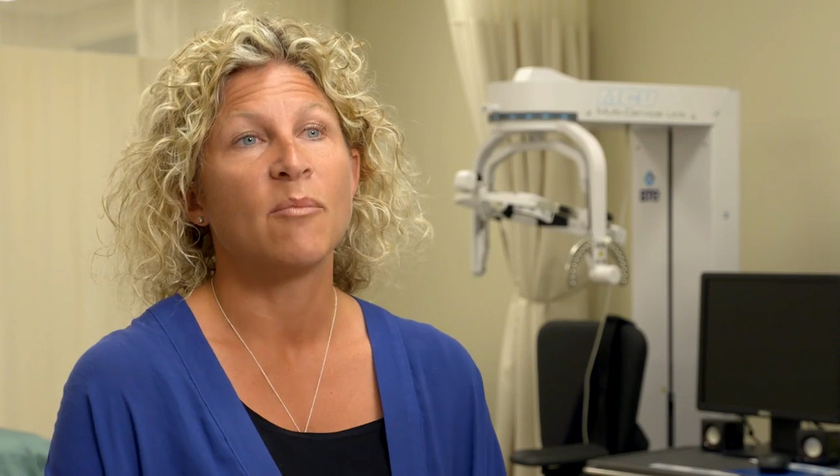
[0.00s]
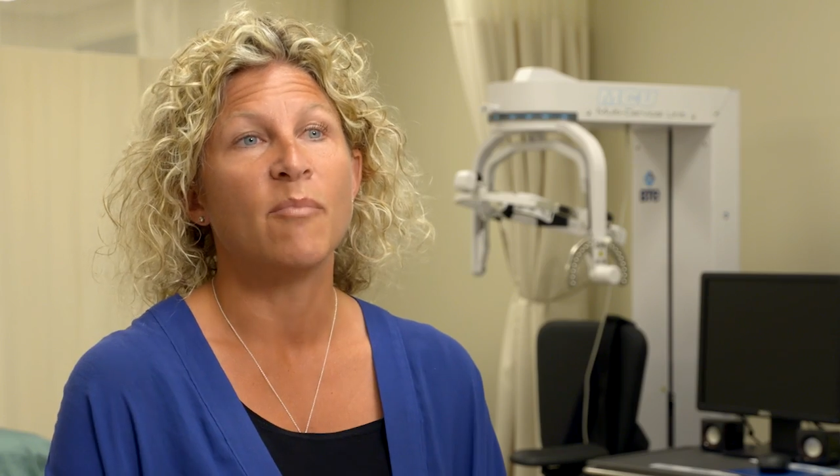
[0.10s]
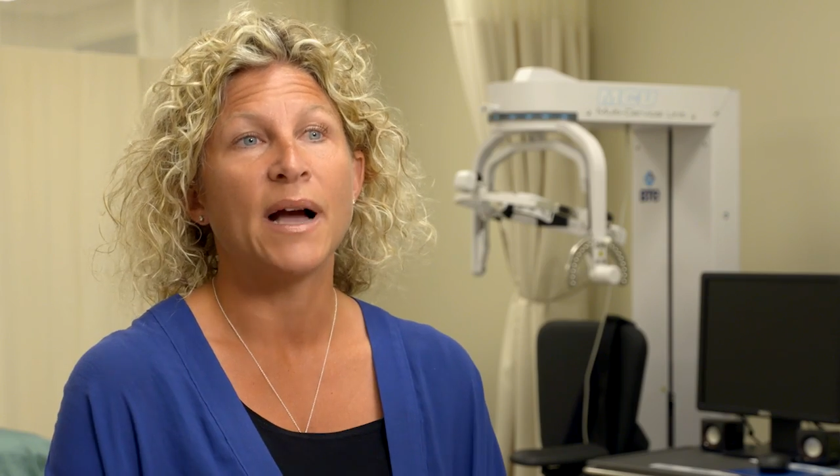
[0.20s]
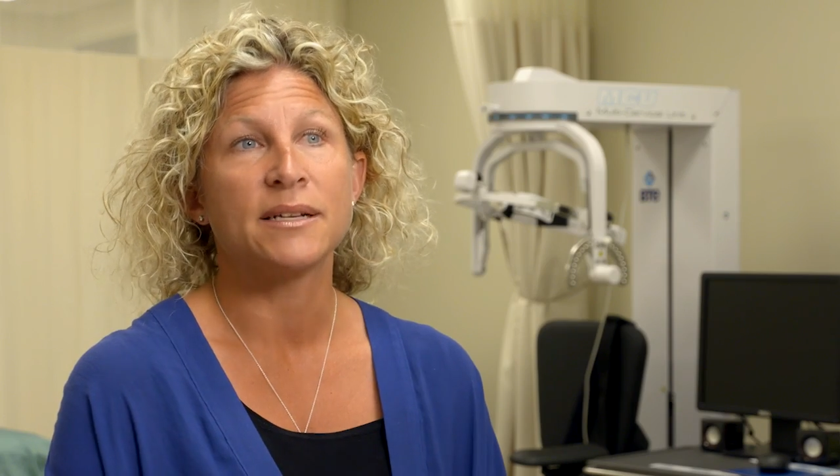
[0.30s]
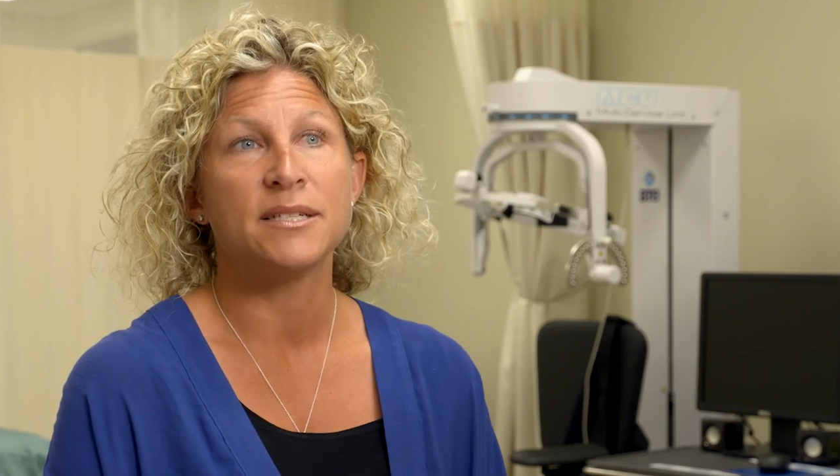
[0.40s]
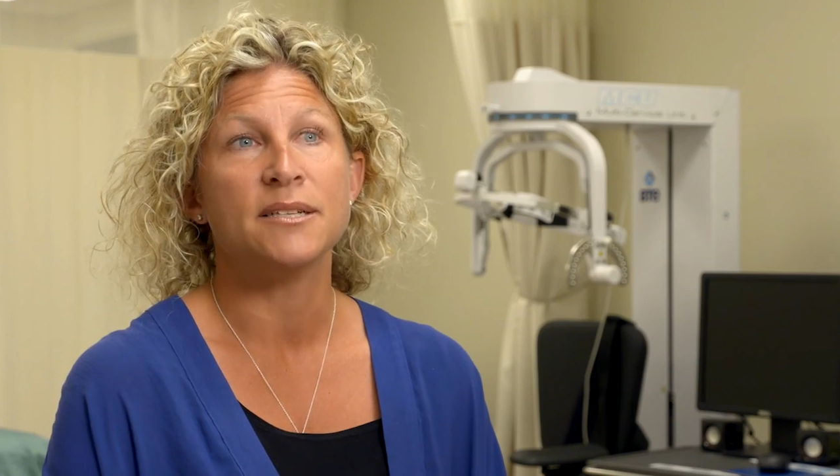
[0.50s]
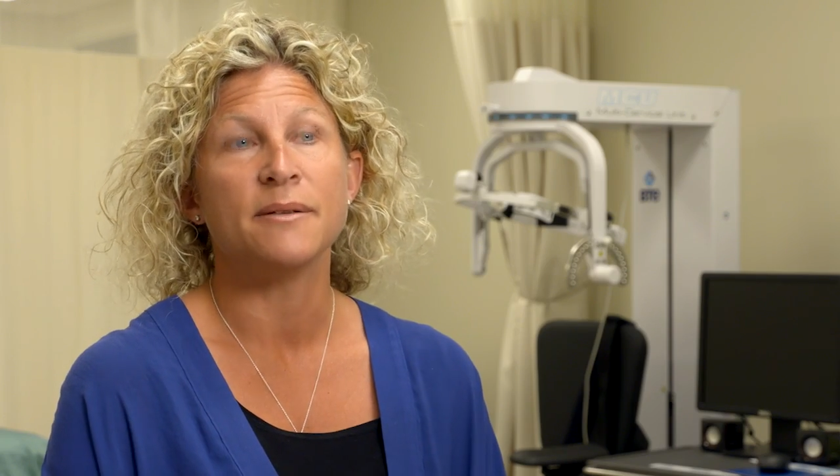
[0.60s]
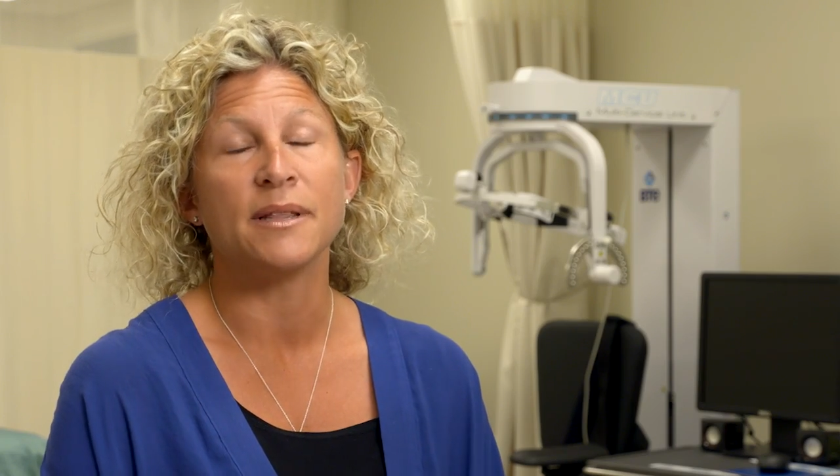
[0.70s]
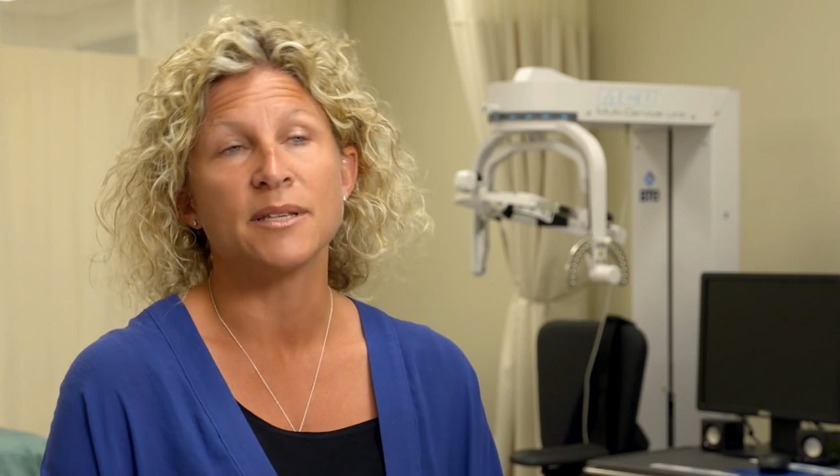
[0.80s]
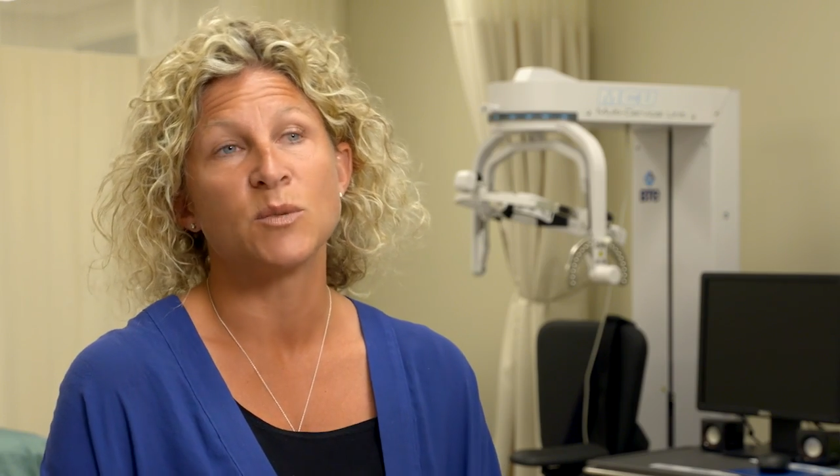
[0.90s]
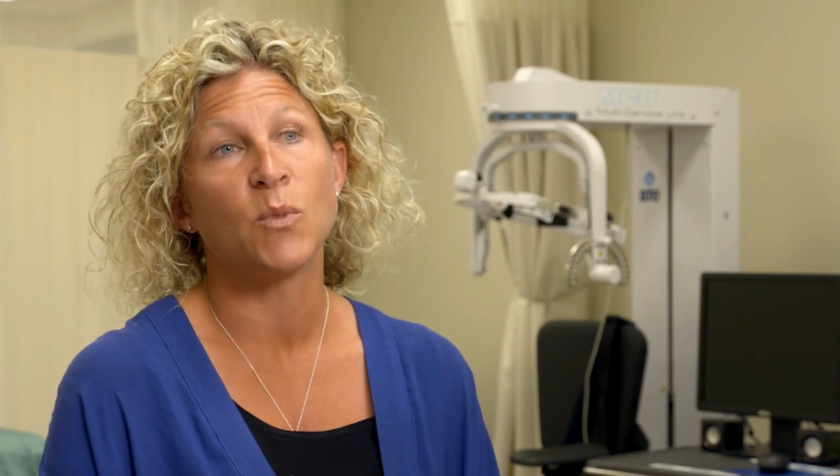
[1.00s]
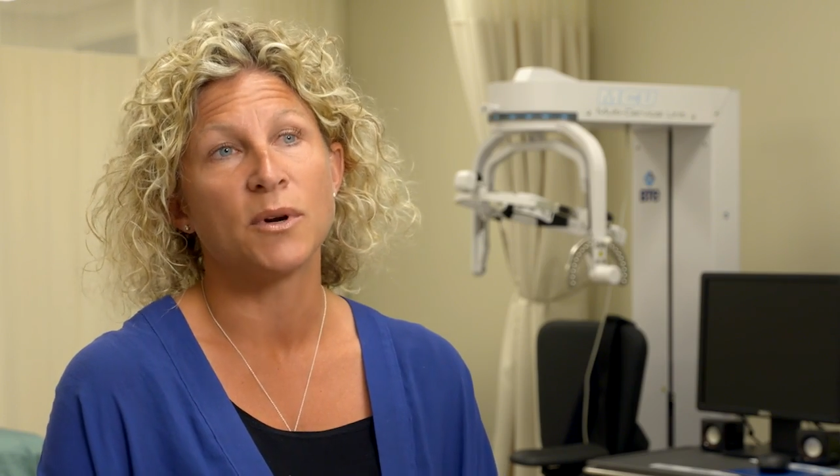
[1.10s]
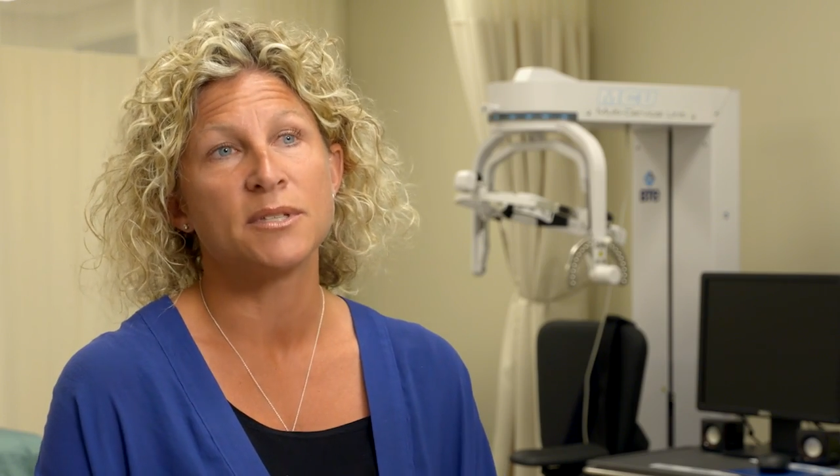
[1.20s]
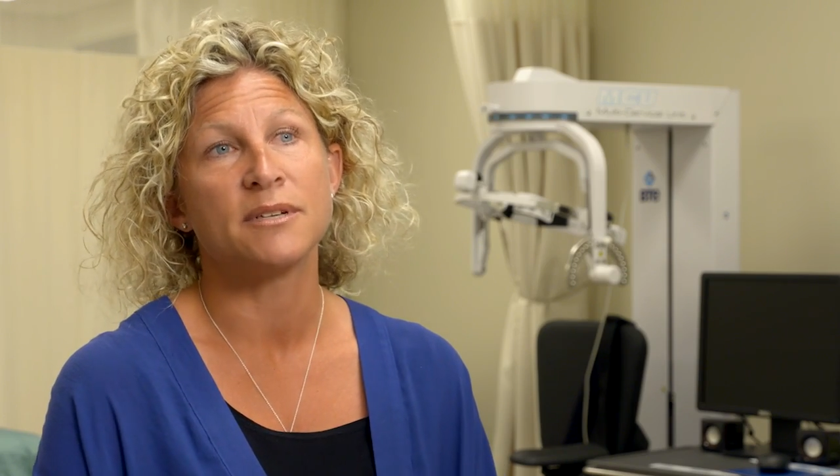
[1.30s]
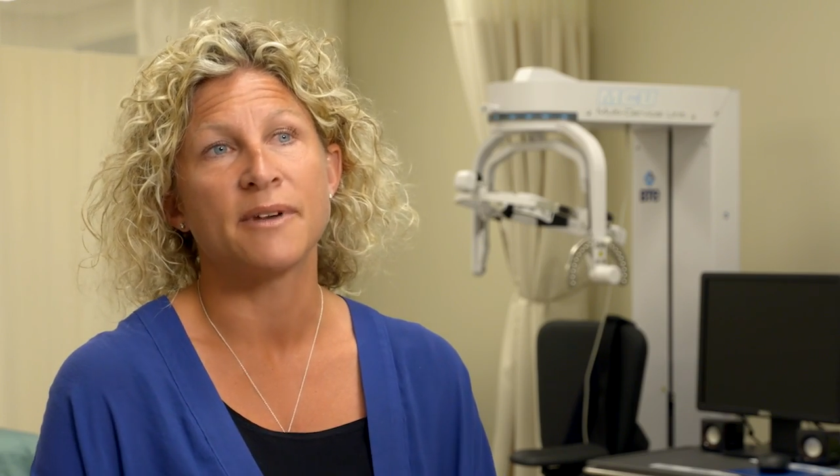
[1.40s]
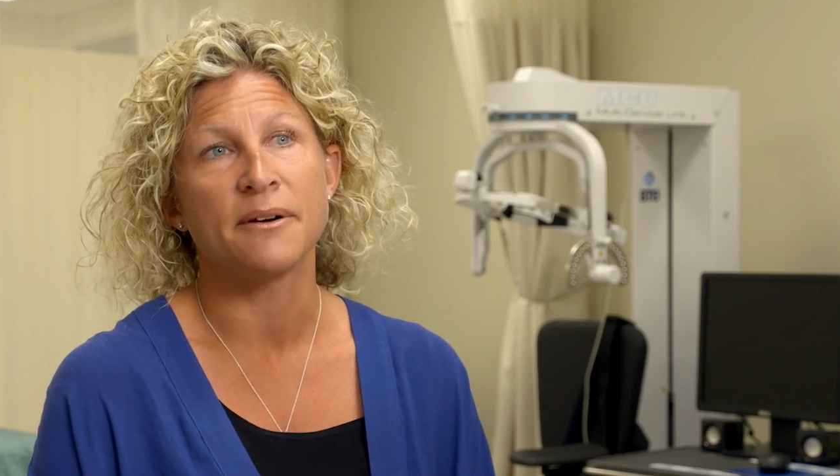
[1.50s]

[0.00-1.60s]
back to doing the sports and